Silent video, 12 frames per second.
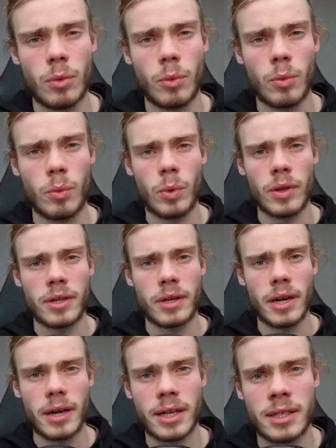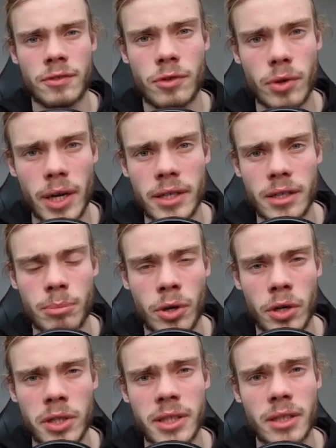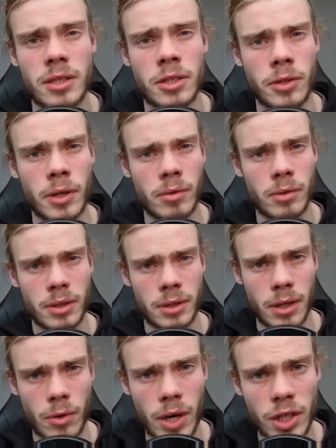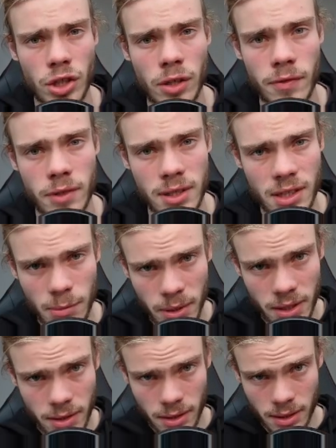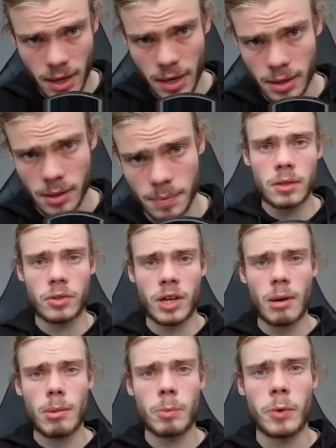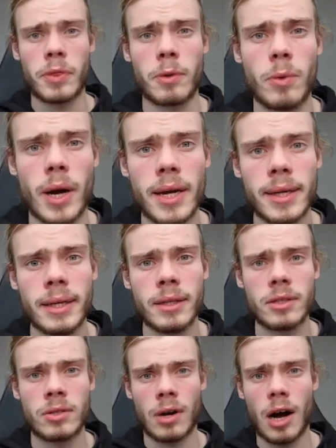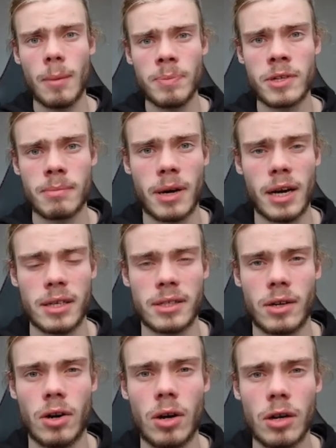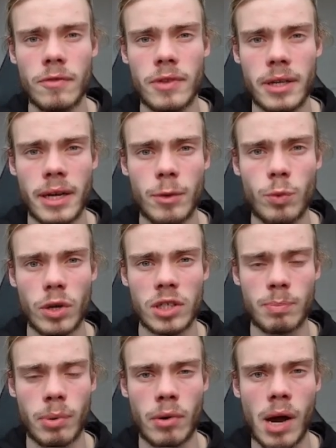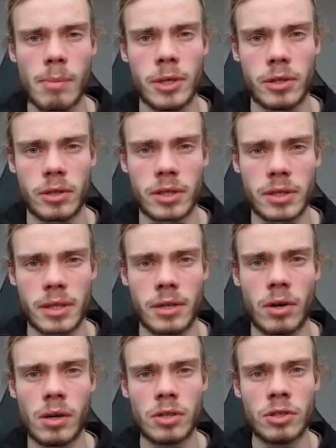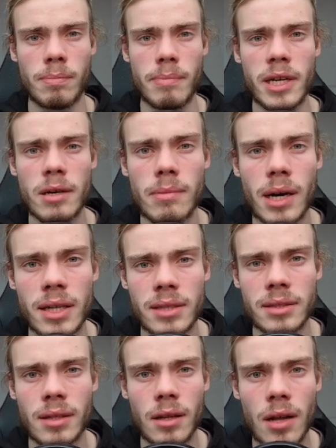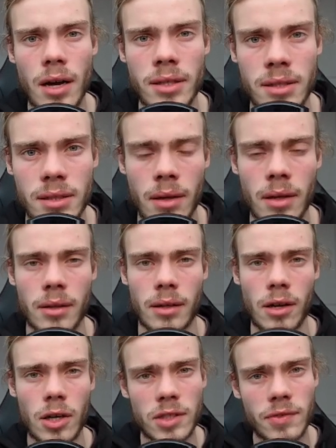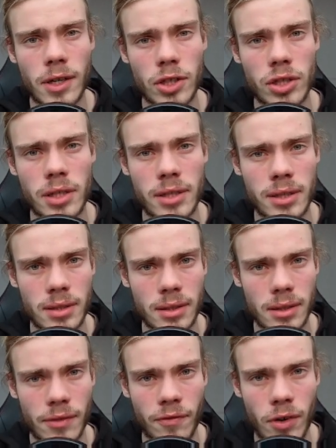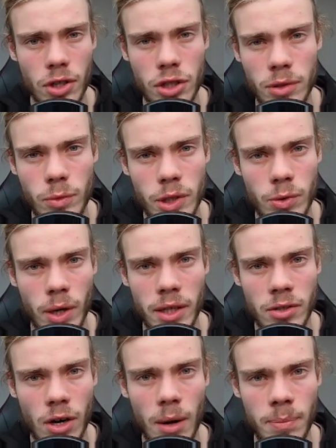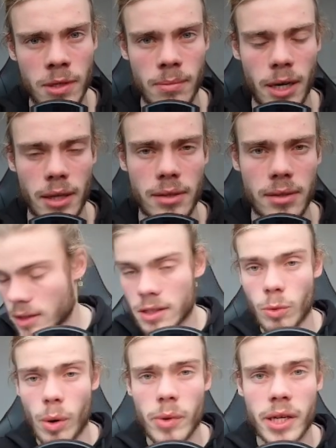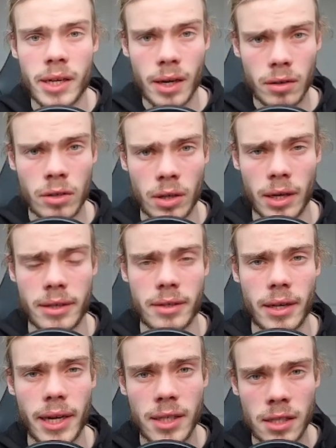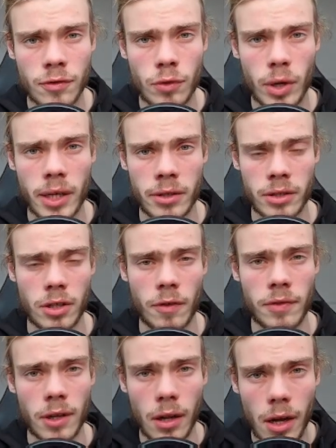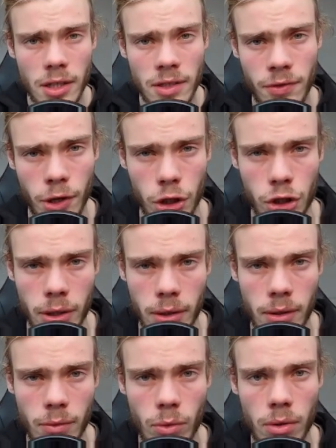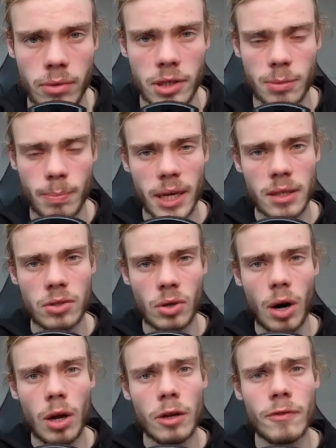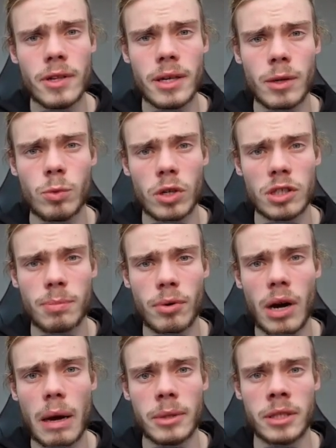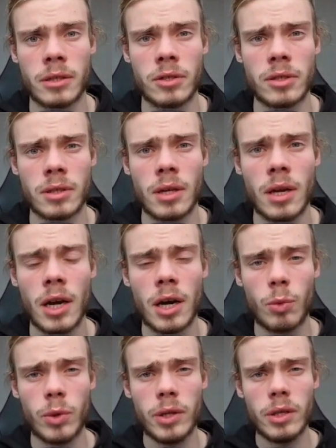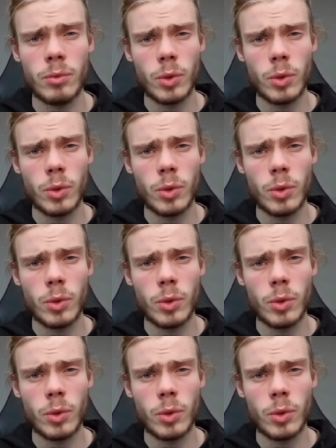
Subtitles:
with a negative gradient pointing into the direction of the steepest descent, come up with a way to optimize all of the network's parameters in order to minimize the loss. The loss function is the function we try to optimize. So when we calculate the negative gradient of the loss function with respect to all of the network's parameters, we would